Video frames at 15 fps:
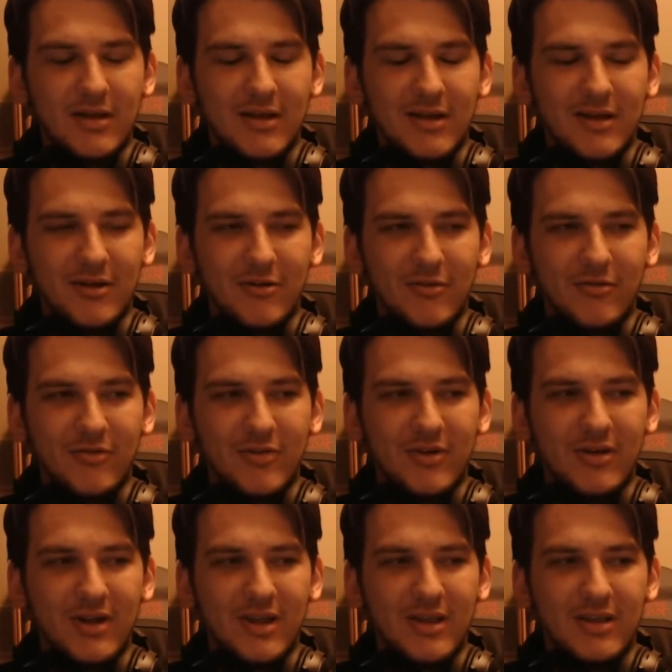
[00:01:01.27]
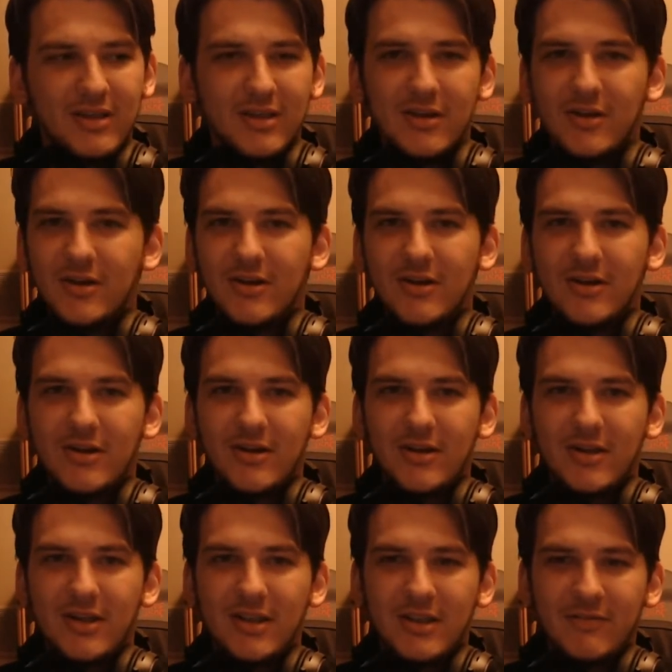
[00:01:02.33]
over a year
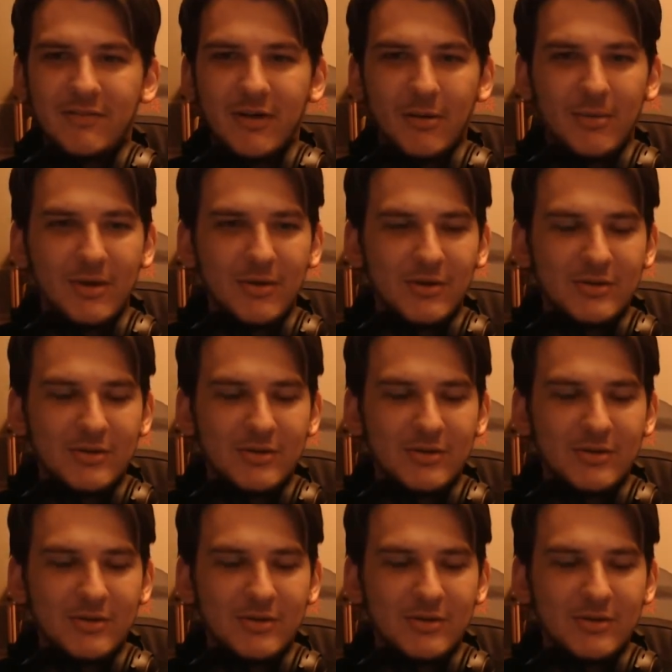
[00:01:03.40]
in development, which